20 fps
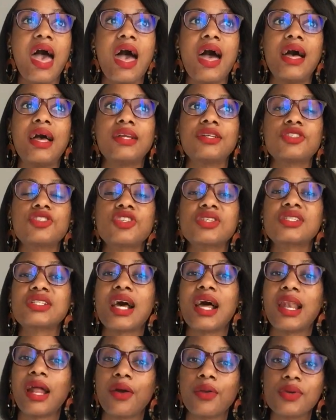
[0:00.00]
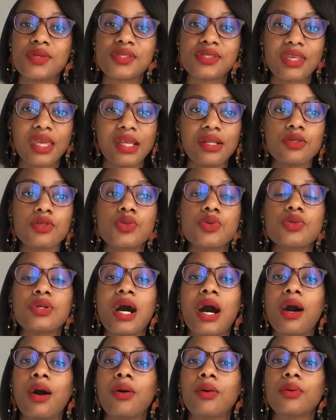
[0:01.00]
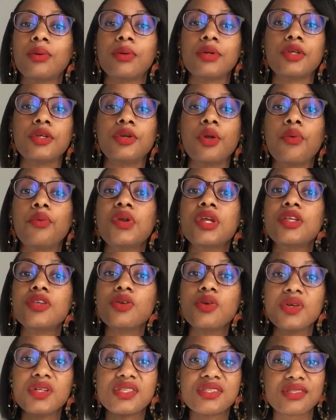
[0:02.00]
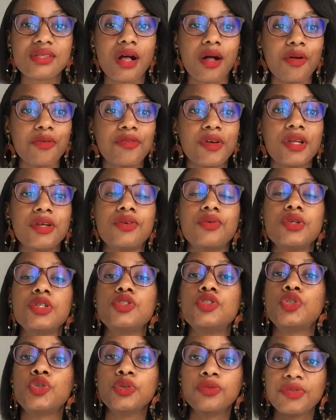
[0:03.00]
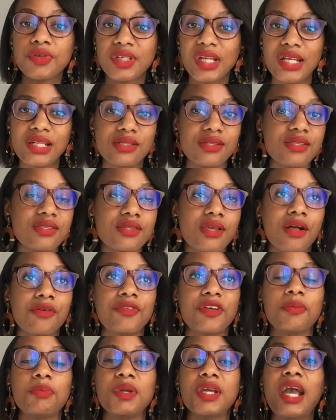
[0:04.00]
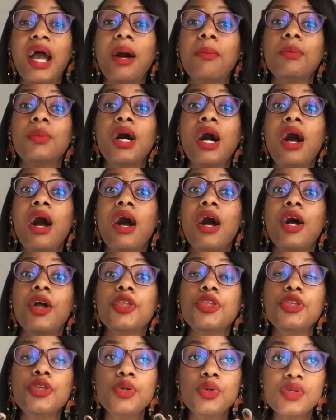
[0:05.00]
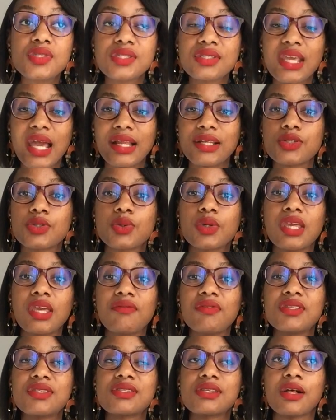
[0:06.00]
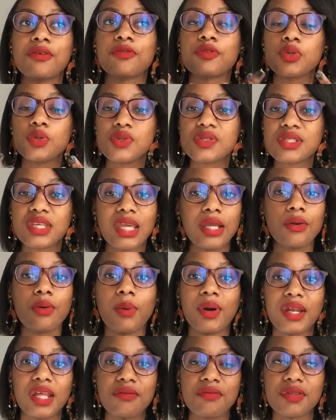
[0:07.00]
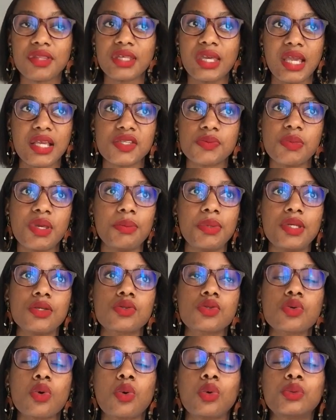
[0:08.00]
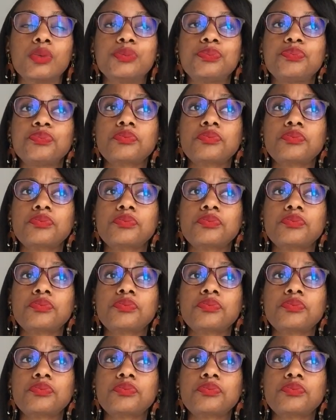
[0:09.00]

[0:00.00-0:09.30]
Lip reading: and just allow your skin to now, you know, renew itself and rejuvenate itself and become new, and to give itself new skin, or whatever the case may be. So